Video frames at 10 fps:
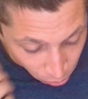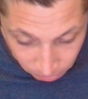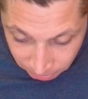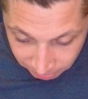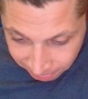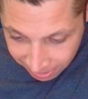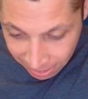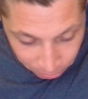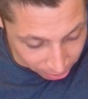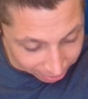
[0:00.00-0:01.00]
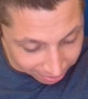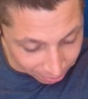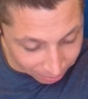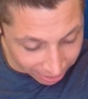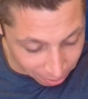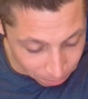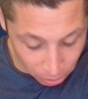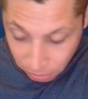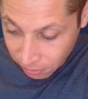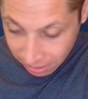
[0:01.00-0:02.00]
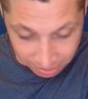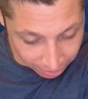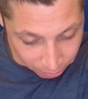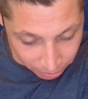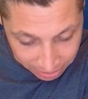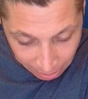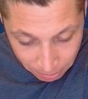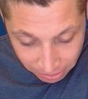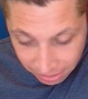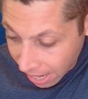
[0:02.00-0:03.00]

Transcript: Ooh, it did work. There we go. Perfect. I don't want to type this.